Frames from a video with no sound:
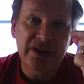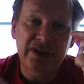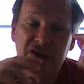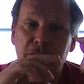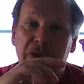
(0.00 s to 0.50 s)

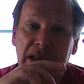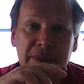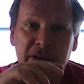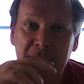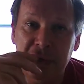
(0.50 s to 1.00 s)
The
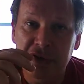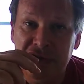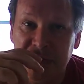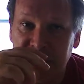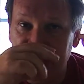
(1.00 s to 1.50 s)
2.8-millimeter
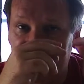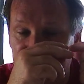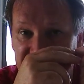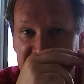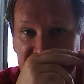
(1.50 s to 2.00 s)
incision is for
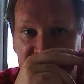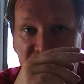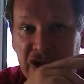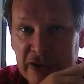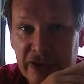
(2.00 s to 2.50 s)
the
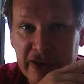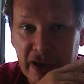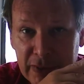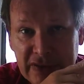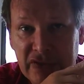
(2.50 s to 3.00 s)
injector to go
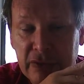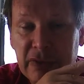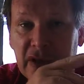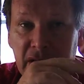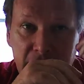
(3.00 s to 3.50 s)
into,
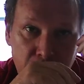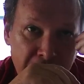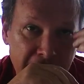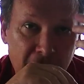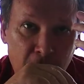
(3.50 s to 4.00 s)
where
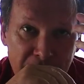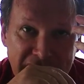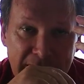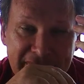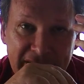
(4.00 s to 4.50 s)
it opens
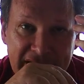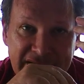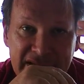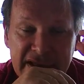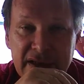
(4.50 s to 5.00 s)
up the lens
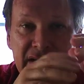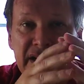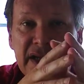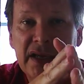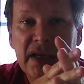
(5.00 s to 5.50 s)
in the eye.
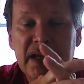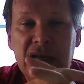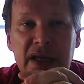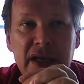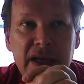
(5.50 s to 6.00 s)

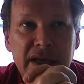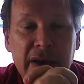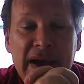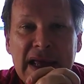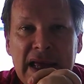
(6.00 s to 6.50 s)
Now, I
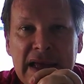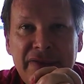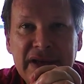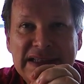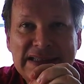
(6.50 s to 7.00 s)
have a
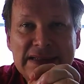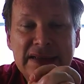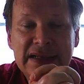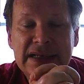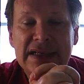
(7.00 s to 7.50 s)

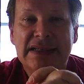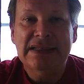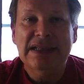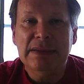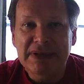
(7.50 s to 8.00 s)
slight
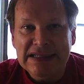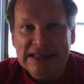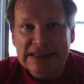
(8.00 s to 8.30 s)
astigmatism.